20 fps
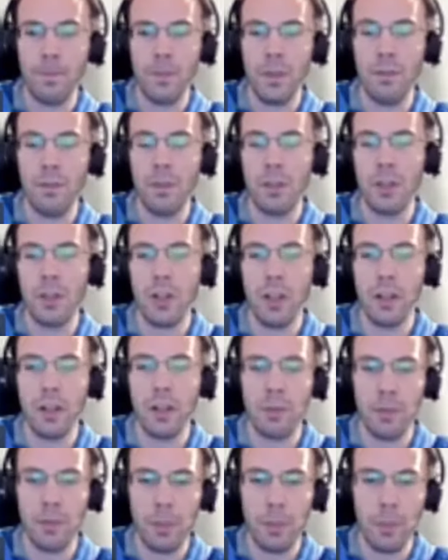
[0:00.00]
Eventually I
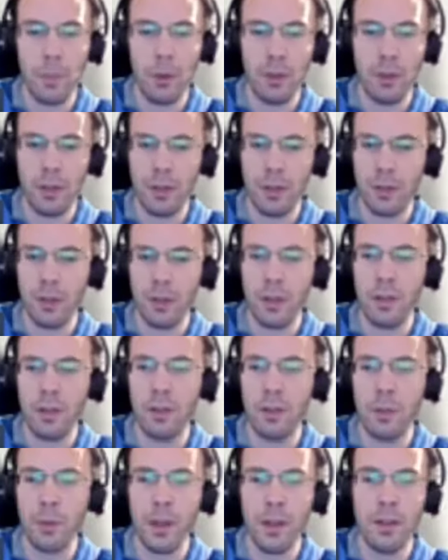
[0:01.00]
gave up a pawn here to clear
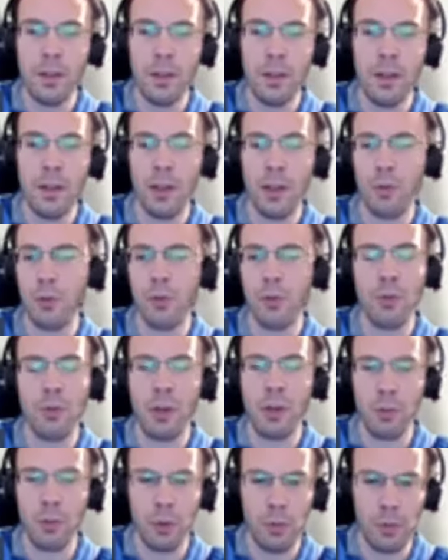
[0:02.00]
the way. I was
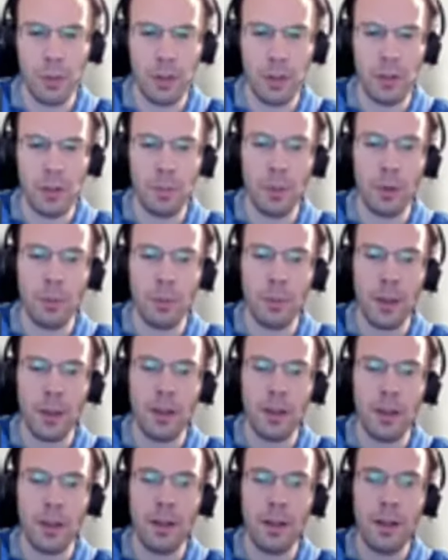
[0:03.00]
sure I would win this pawn
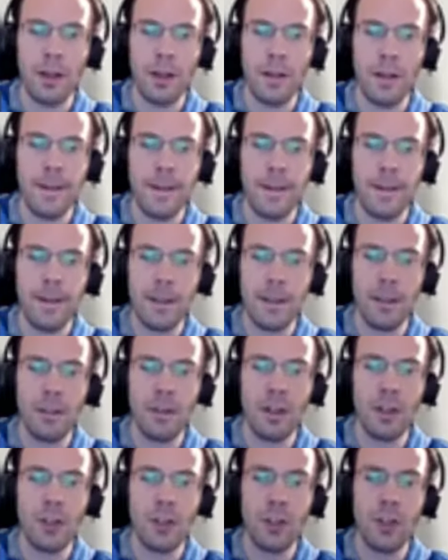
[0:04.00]
back
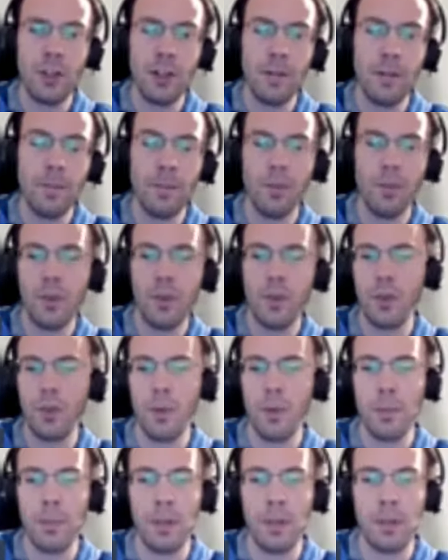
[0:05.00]
eventually. So
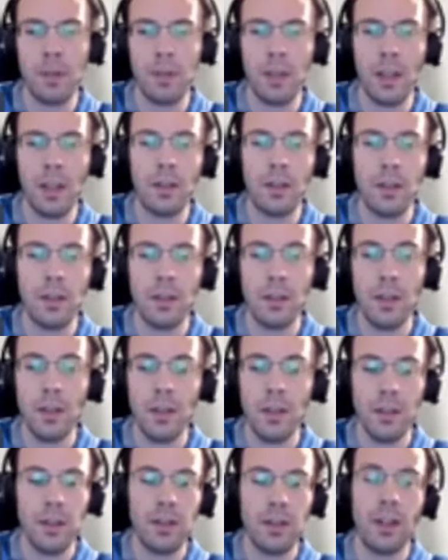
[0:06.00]
my pieces enter.
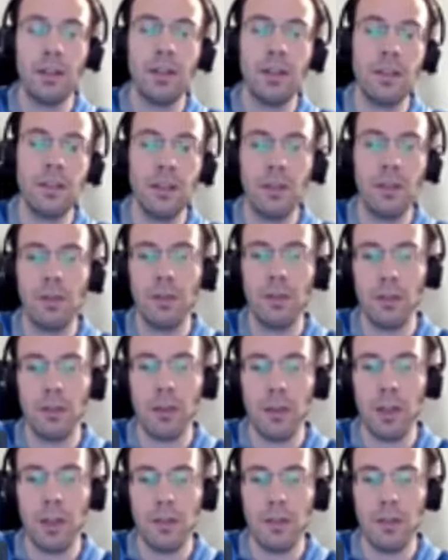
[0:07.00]
Knight a7,
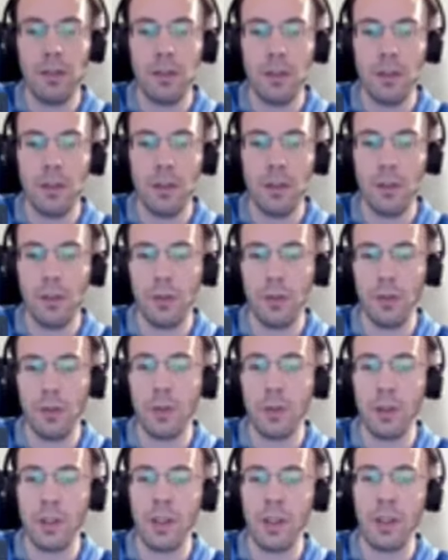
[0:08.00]
very nice. Also
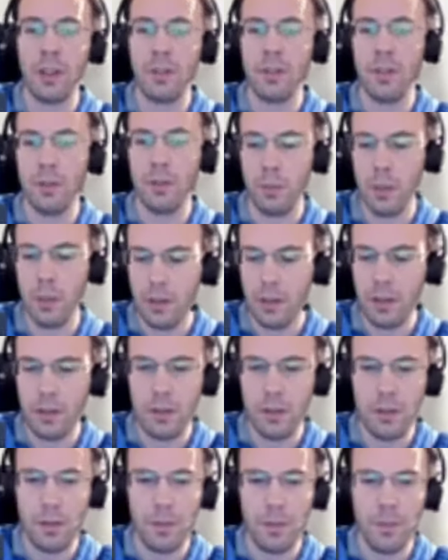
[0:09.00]
going against this weakness.